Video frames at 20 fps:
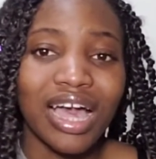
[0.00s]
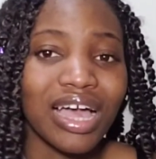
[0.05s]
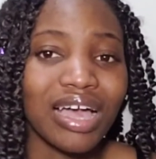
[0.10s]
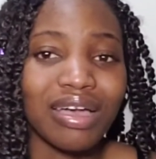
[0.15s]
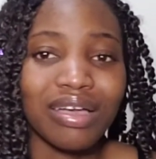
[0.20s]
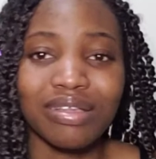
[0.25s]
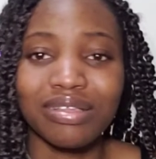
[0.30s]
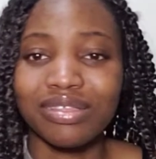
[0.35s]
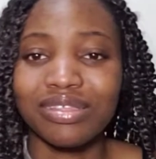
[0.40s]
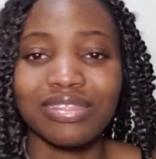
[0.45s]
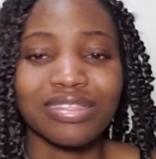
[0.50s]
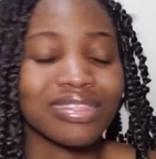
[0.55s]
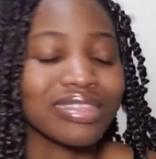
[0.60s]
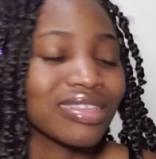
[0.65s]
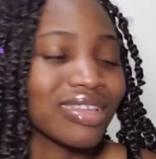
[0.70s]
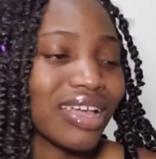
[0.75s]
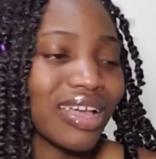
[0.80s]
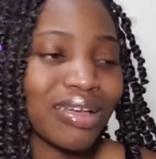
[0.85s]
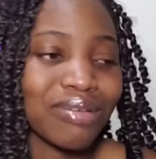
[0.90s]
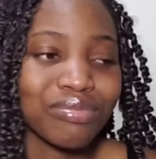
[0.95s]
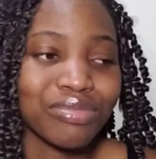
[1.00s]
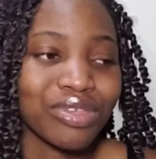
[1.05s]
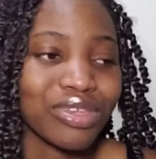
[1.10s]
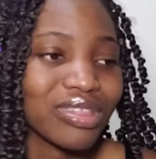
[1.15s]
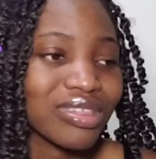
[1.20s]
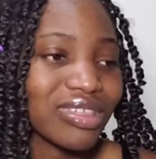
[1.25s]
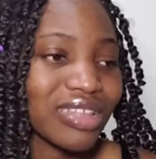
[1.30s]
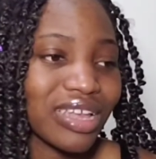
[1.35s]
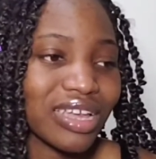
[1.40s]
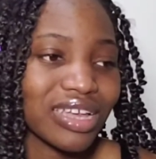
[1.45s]
And I'm
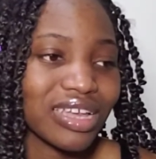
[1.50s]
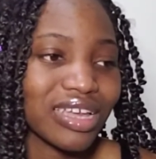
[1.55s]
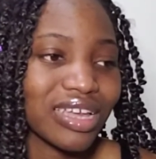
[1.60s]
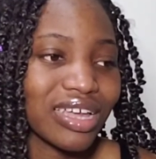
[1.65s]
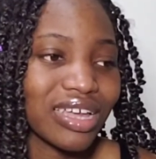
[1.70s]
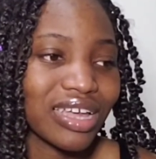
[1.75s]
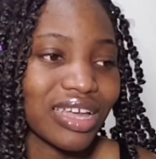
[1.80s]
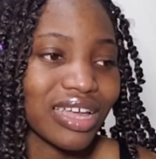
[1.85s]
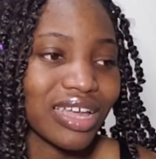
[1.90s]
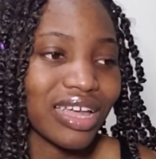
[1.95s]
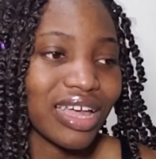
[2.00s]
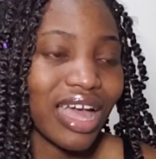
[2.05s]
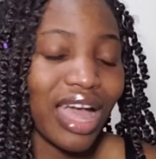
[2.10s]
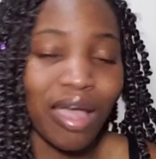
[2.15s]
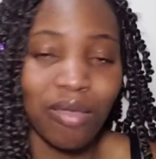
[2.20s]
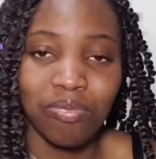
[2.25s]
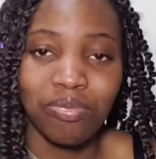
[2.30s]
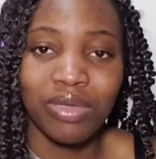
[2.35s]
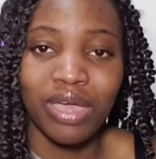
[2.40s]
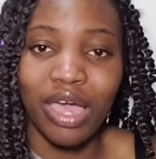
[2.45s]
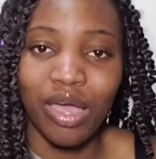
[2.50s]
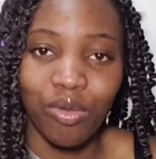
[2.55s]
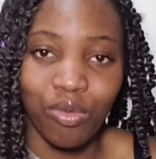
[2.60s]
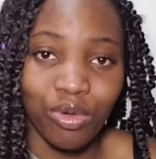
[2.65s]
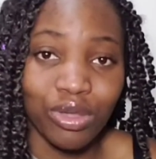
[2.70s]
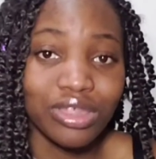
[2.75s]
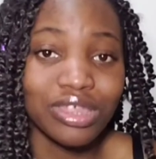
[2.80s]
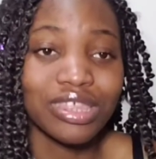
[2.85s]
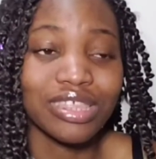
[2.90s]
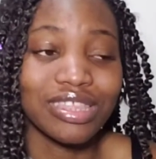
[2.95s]
just like happy I
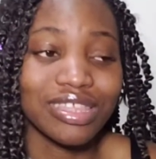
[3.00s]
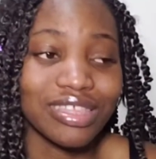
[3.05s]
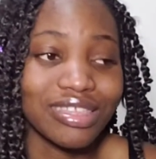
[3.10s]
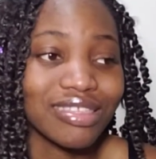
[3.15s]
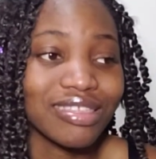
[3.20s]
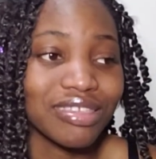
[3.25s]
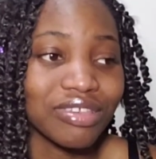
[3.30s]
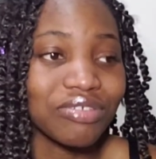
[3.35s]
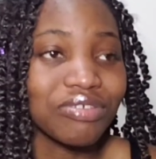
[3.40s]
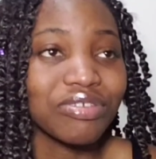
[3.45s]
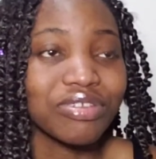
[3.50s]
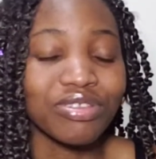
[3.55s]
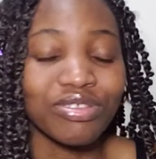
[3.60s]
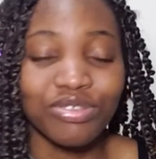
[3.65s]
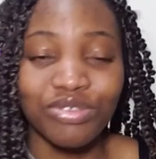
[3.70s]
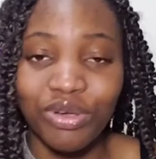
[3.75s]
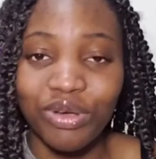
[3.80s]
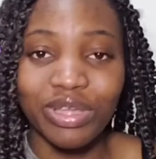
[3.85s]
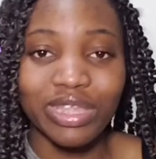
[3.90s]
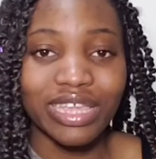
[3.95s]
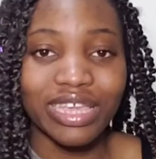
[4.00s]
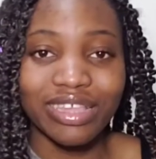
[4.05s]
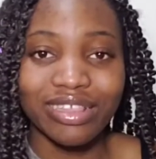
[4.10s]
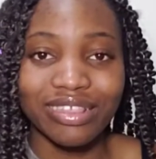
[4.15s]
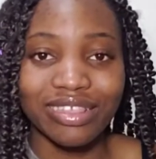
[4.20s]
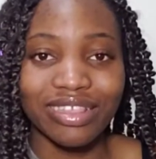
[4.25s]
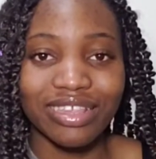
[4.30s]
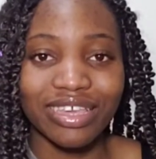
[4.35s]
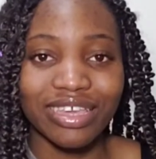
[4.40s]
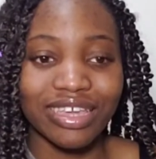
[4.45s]
watched the series,
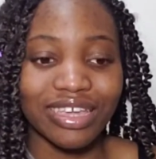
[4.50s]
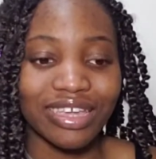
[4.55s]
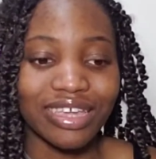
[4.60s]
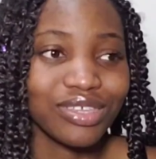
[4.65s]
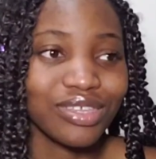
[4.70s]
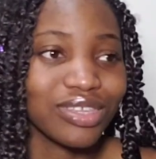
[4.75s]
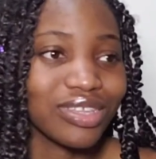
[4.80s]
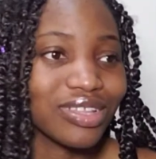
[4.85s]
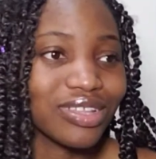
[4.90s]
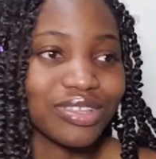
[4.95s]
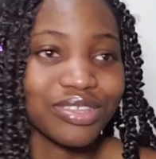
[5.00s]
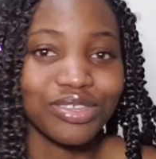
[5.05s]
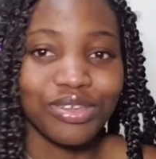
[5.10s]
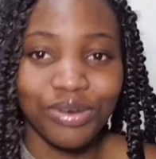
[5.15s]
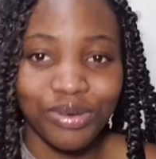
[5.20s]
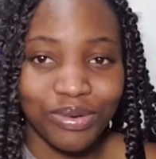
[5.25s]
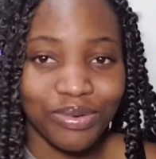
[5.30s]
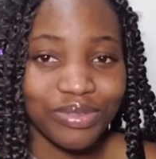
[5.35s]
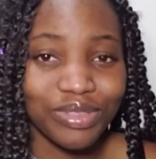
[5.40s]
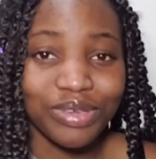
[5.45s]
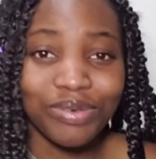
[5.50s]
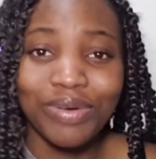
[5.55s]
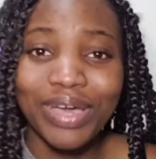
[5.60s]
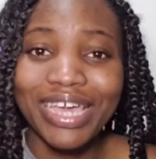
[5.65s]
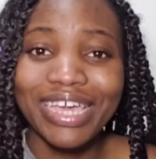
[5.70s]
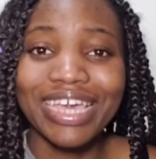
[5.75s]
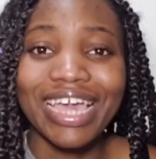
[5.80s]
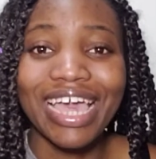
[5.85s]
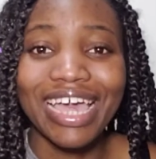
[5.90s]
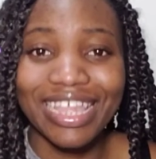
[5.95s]
honestly. Yo, the
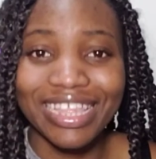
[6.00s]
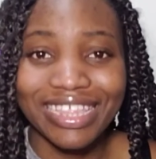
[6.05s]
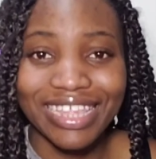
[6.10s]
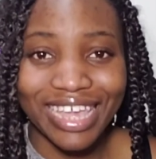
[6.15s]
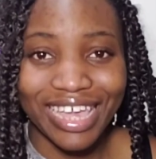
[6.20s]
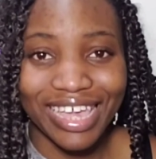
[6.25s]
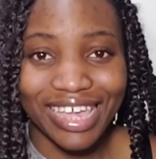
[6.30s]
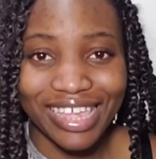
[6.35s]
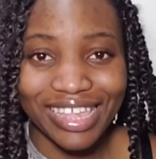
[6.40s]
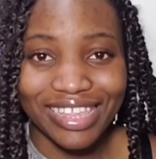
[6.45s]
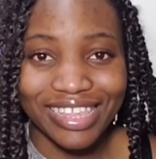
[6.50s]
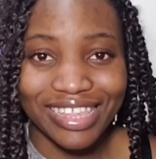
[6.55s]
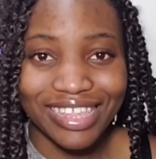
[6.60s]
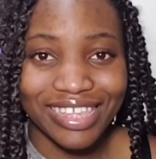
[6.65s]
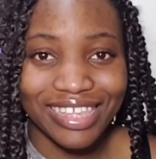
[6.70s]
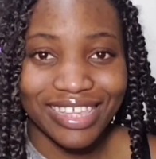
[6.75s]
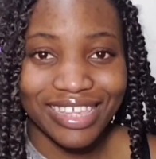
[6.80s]
way it ended.